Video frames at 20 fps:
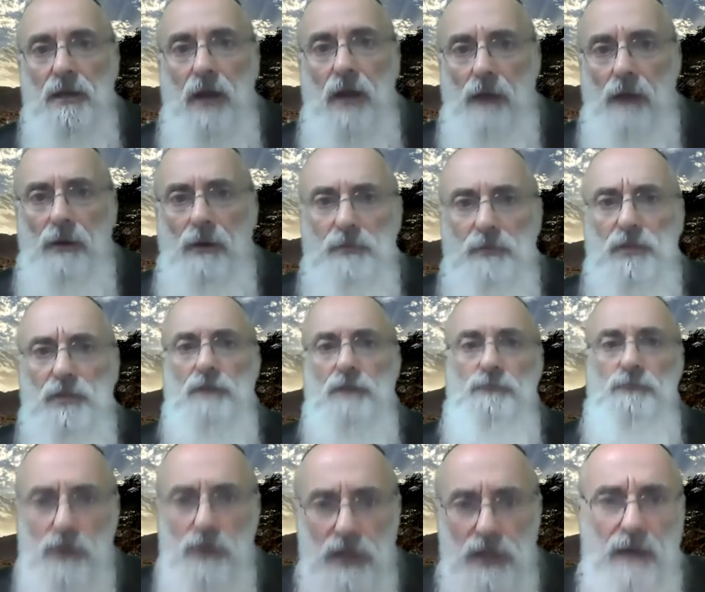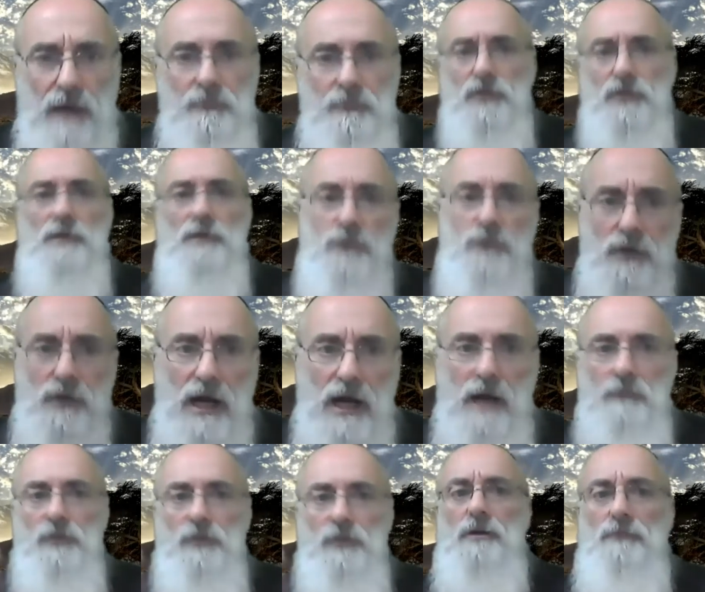Amnon convert, Amnon convert,
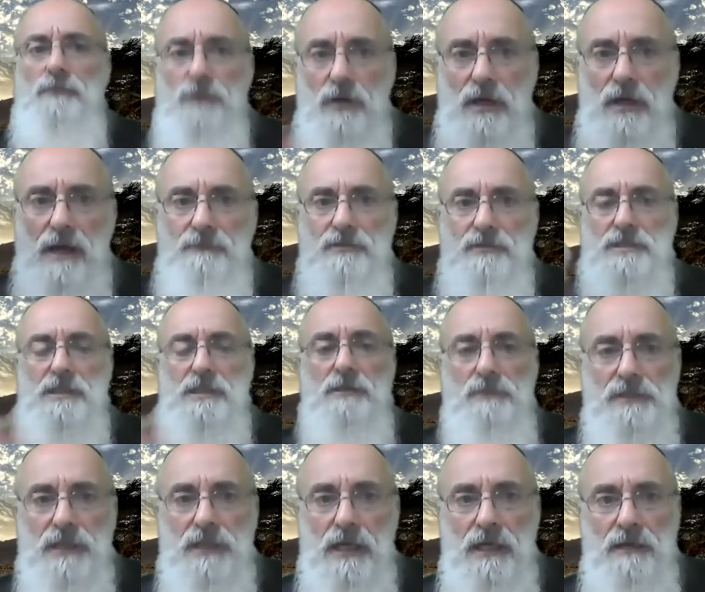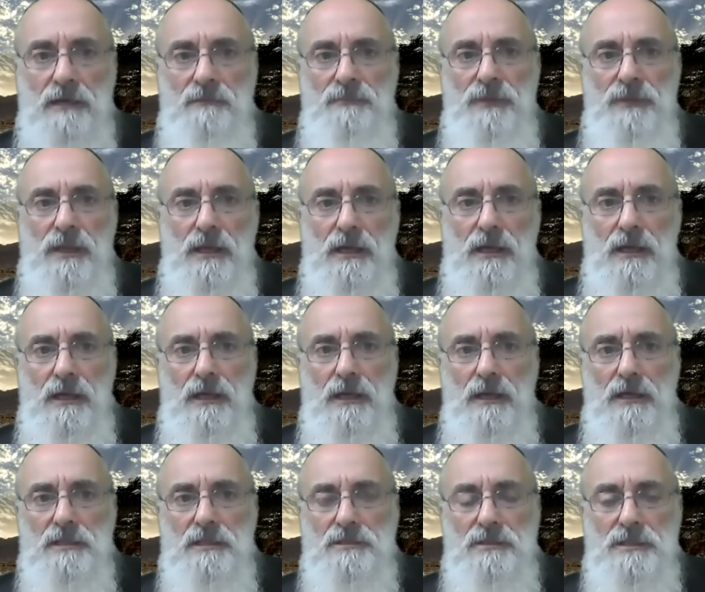Amnon convert every single day.
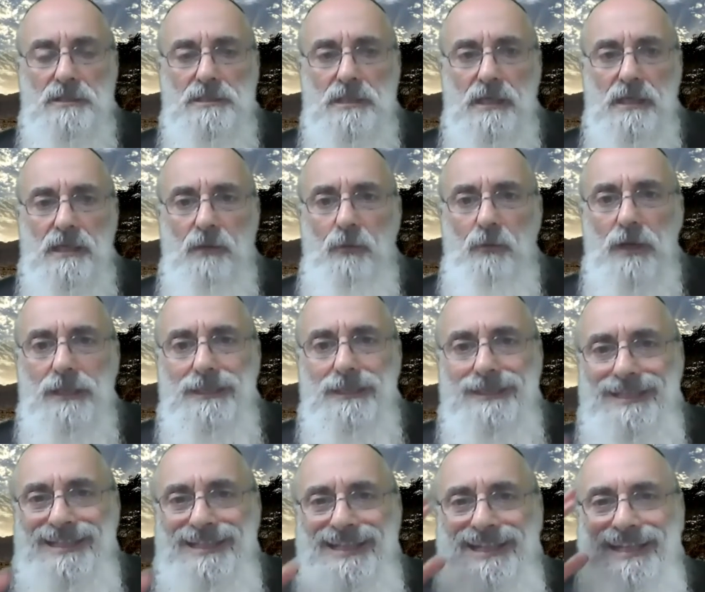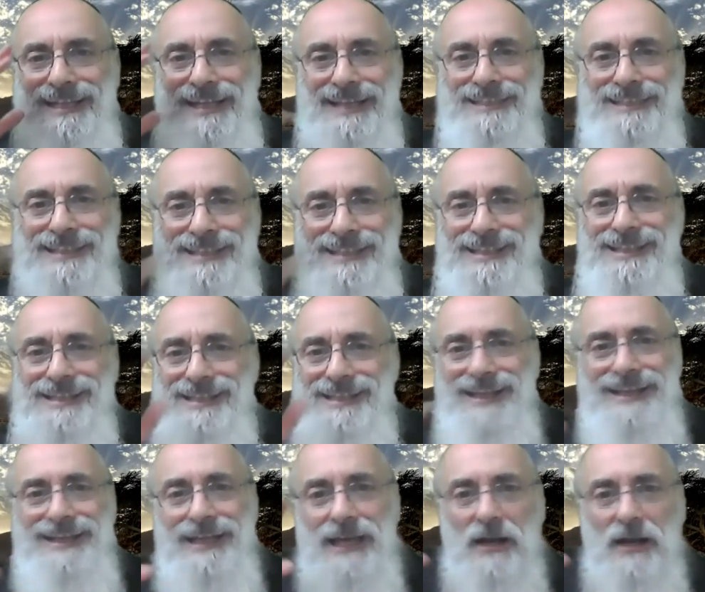So he said, you want to get
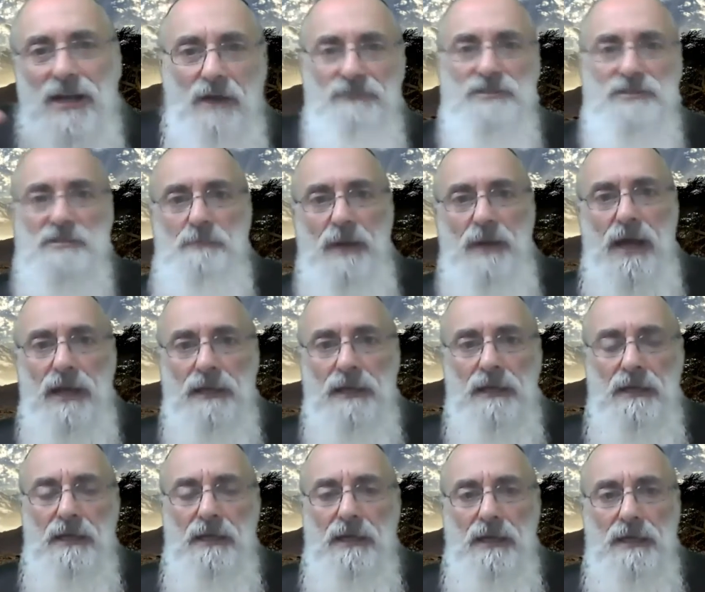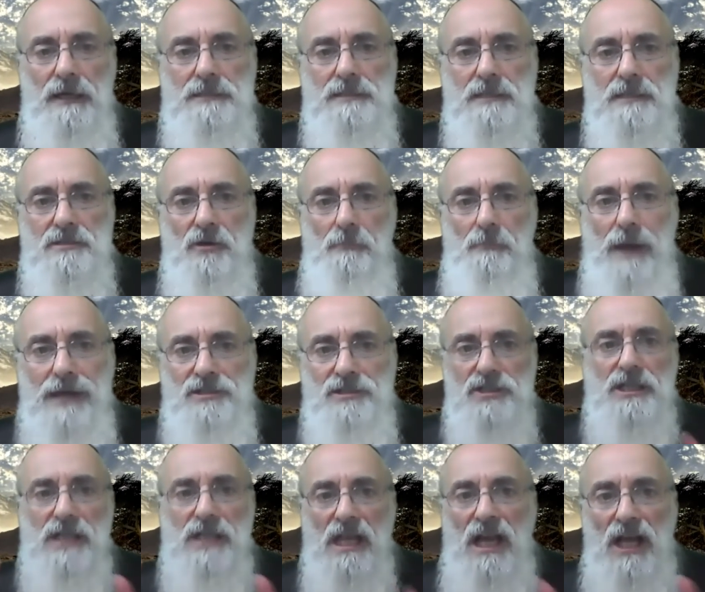the king off his back? He says, Your
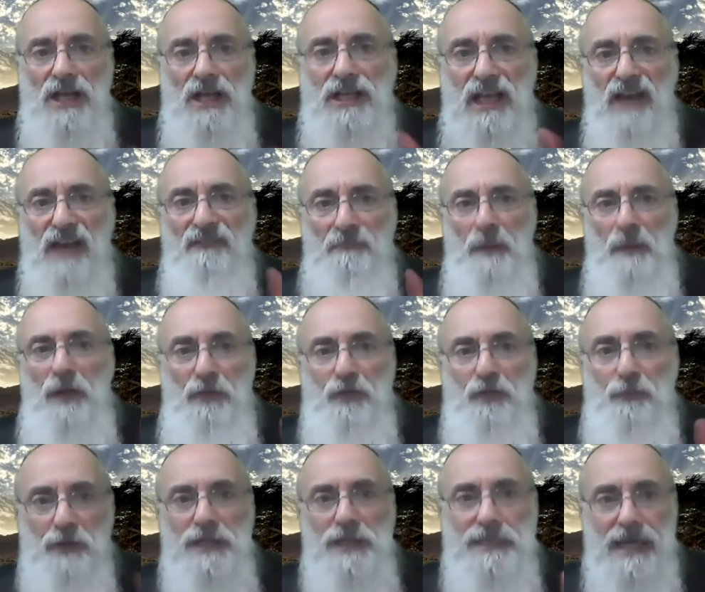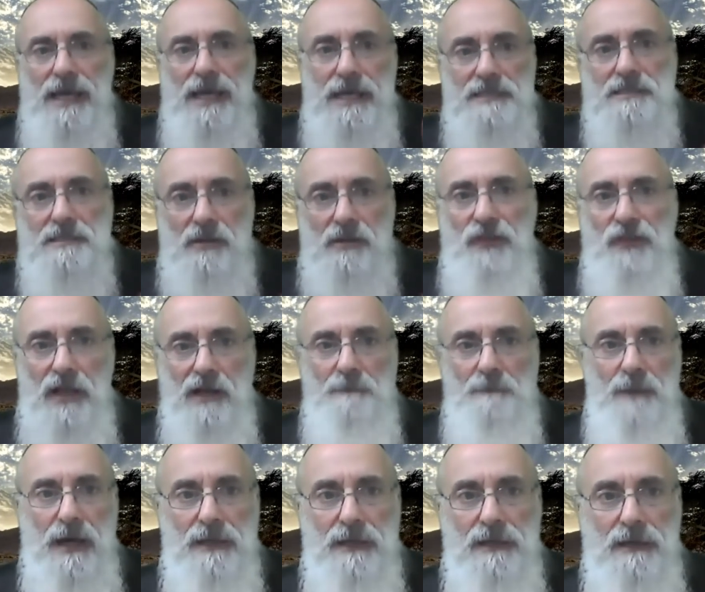Majesty, give me three days to think
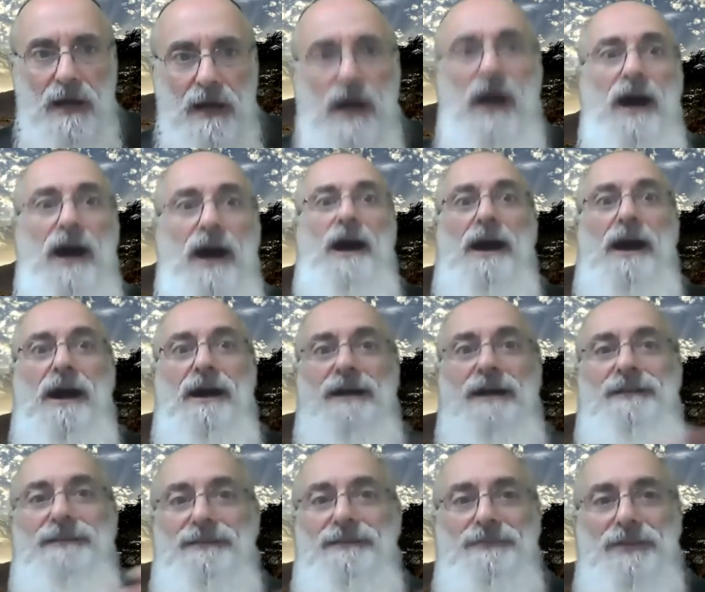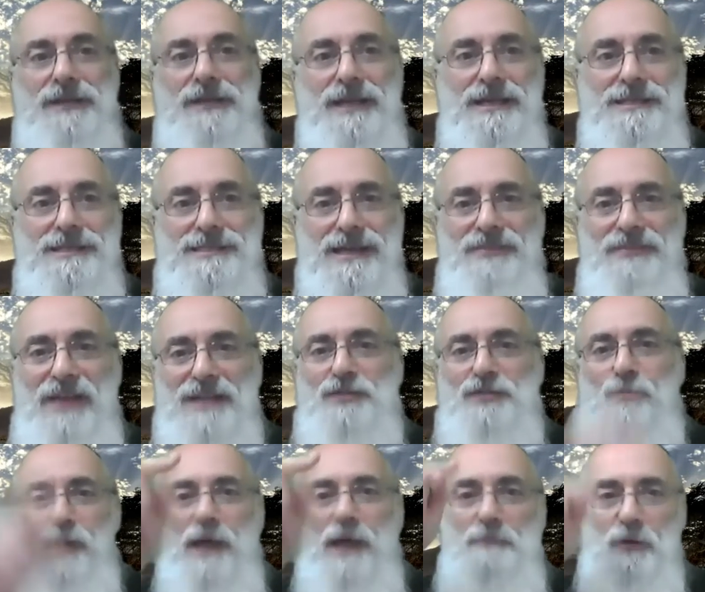about it. Ah, the king said,
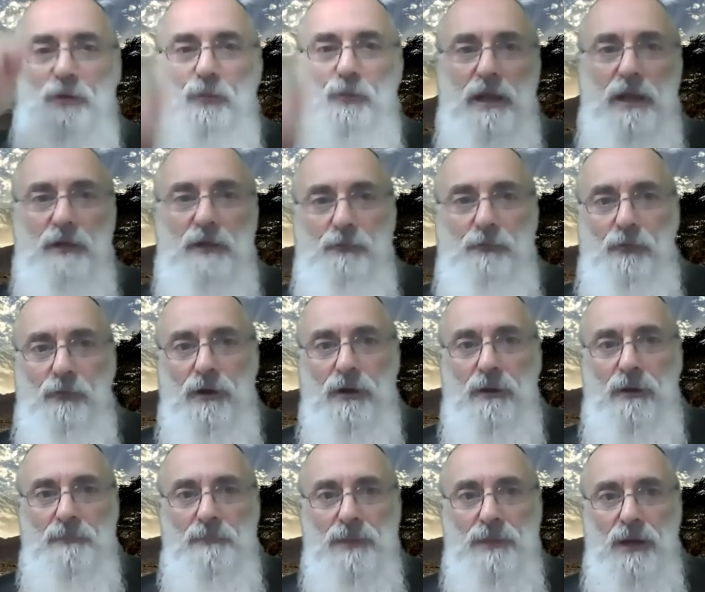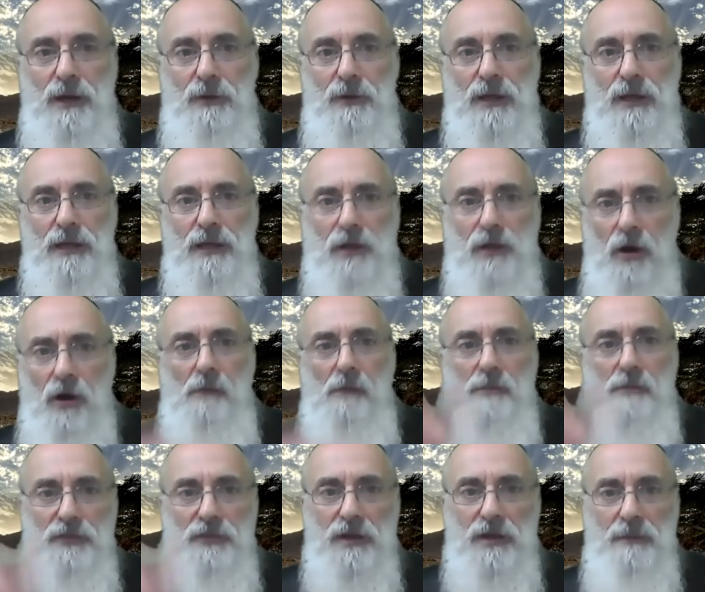that's what I've been waiting for. Okay, go home
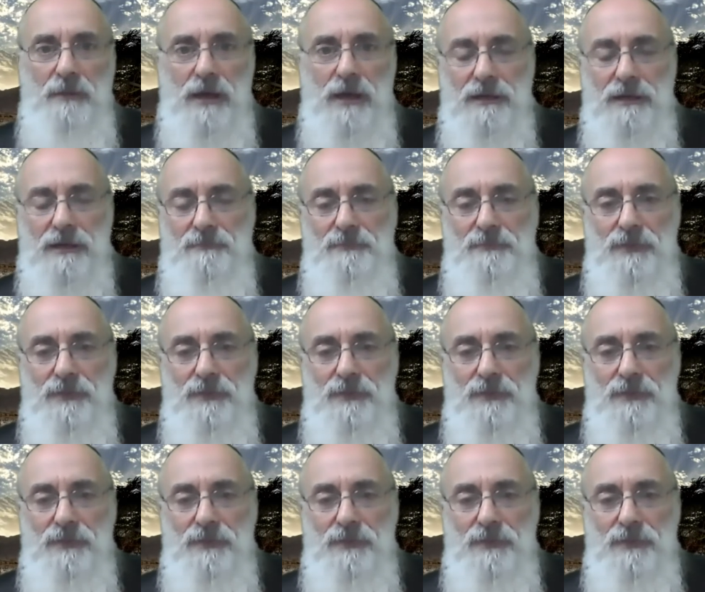and think about it.